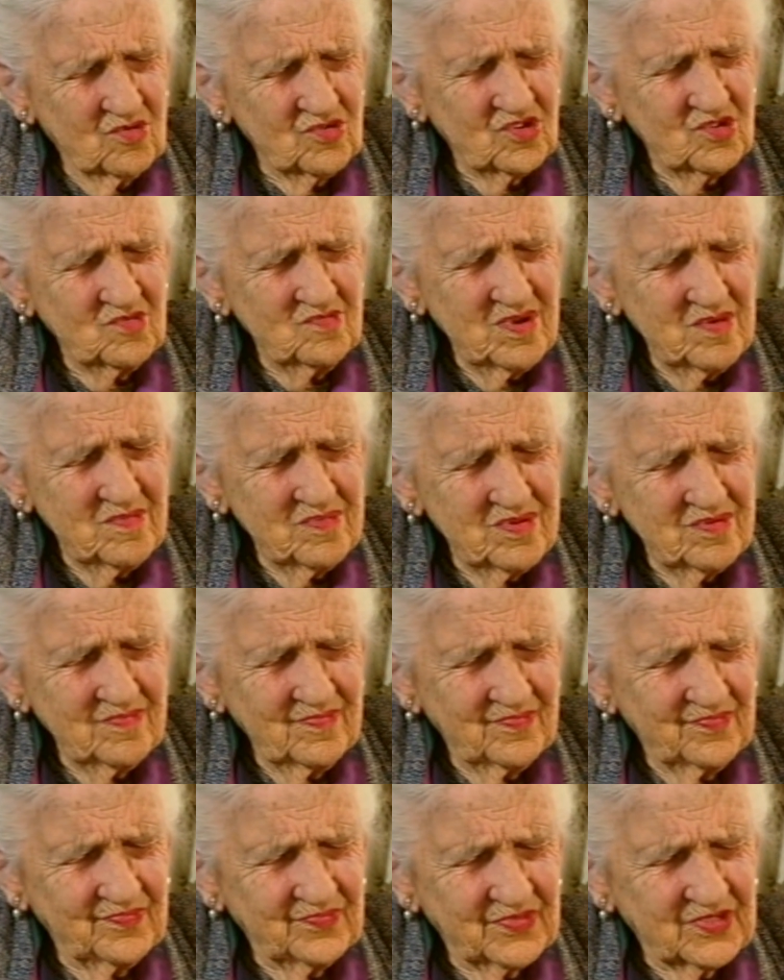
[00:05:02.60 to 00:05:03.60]
always
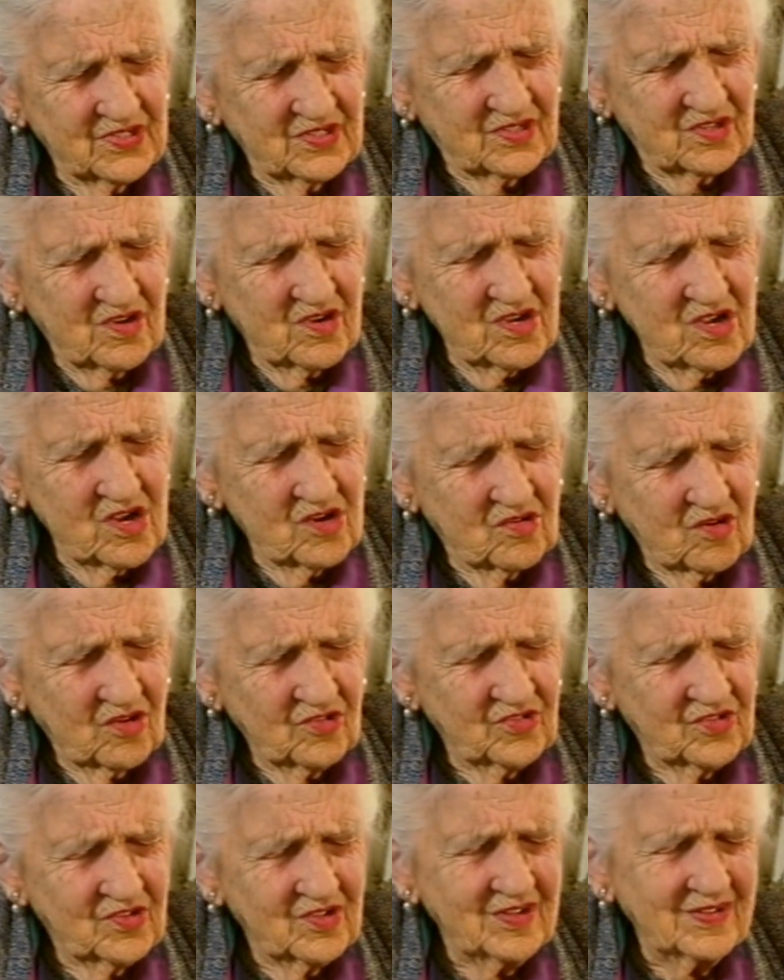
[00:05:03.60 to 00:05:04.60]
remember going
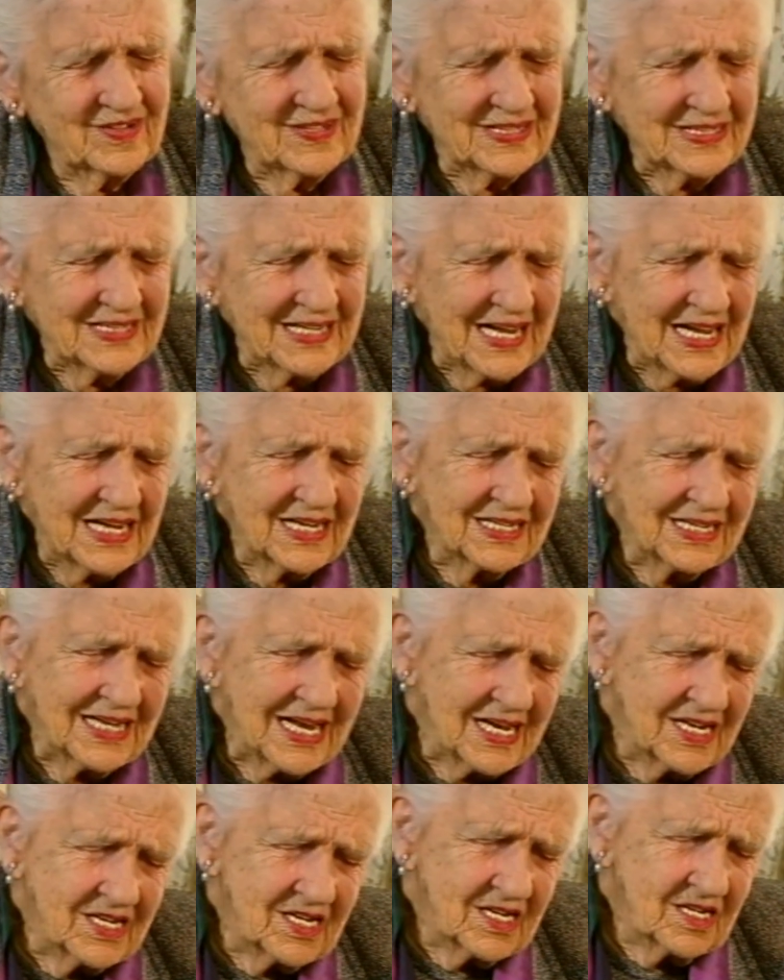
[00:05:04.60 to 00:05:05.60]
across the
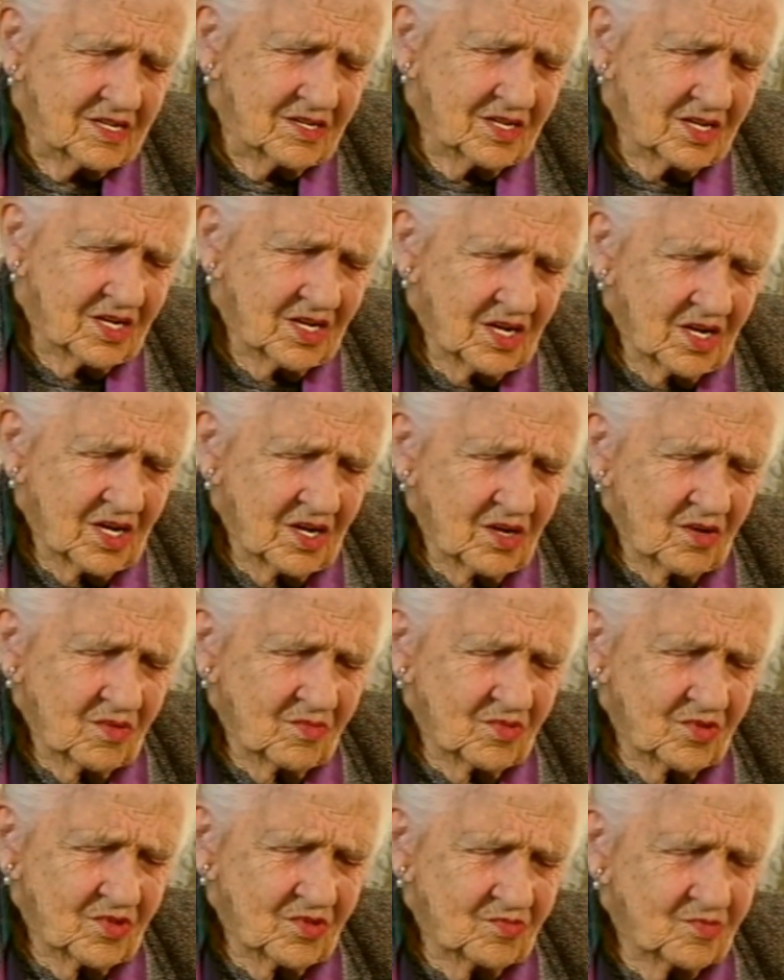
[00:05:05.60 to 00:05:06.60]
Atlantic
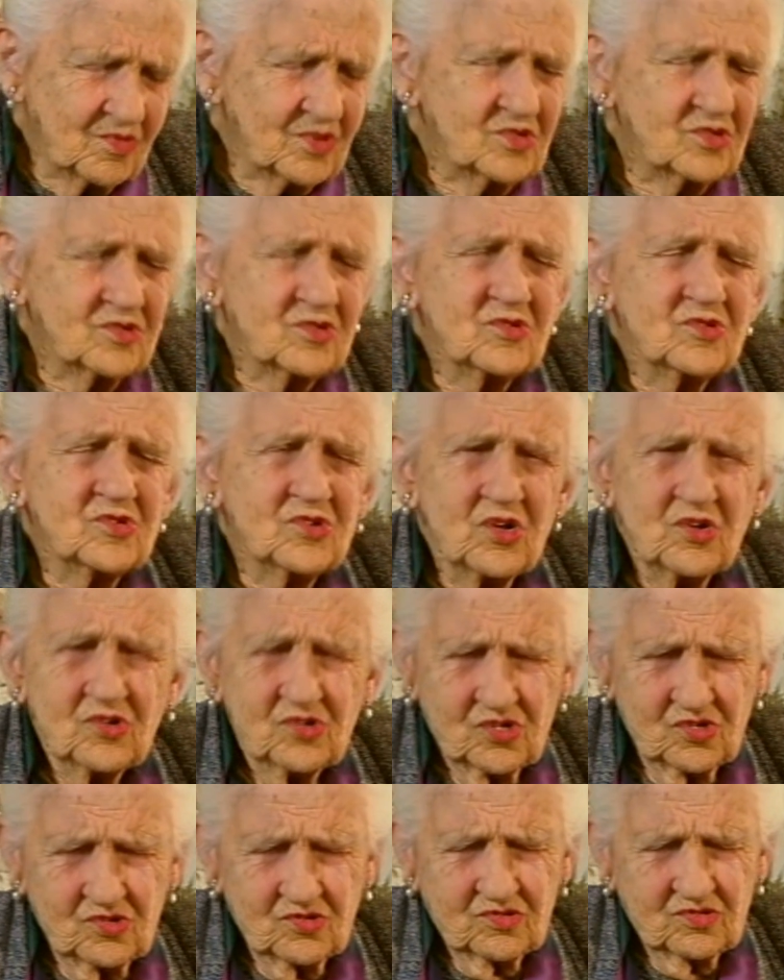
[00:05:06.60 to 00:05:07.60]
with Winston
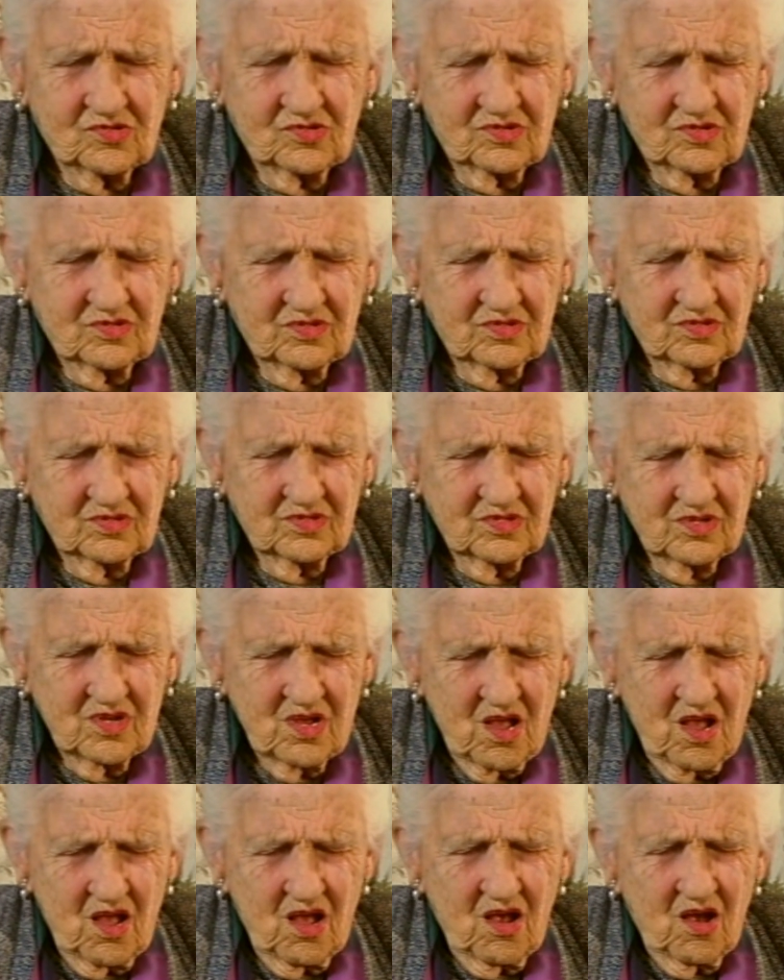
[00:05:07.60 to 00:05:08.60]
Churchill
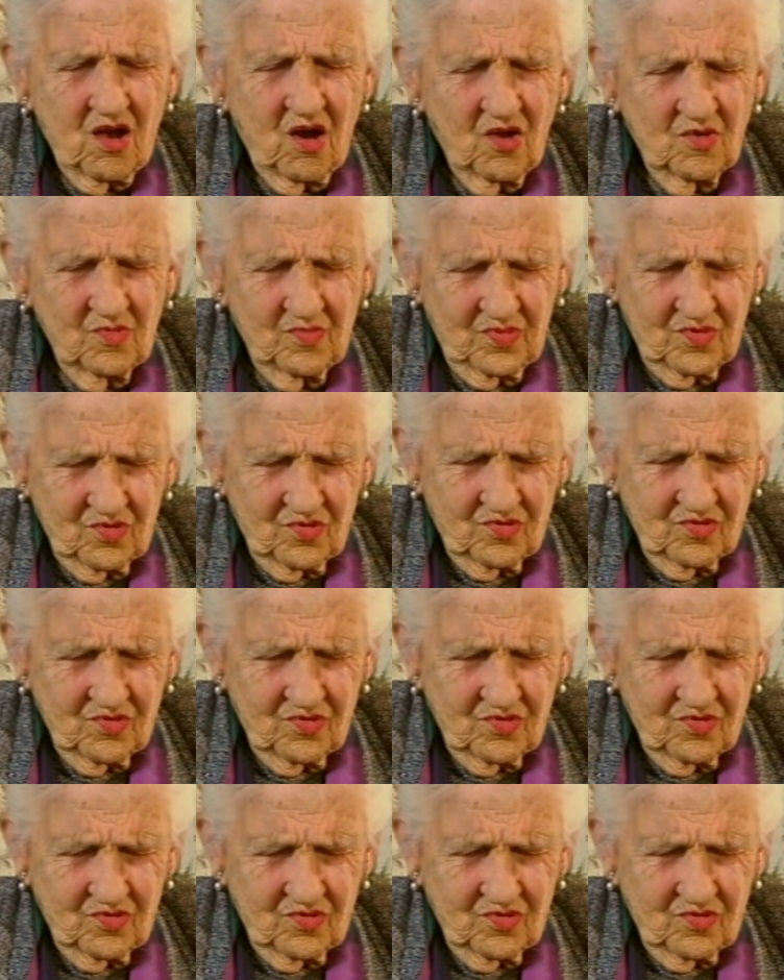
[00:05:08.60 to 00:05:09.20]
on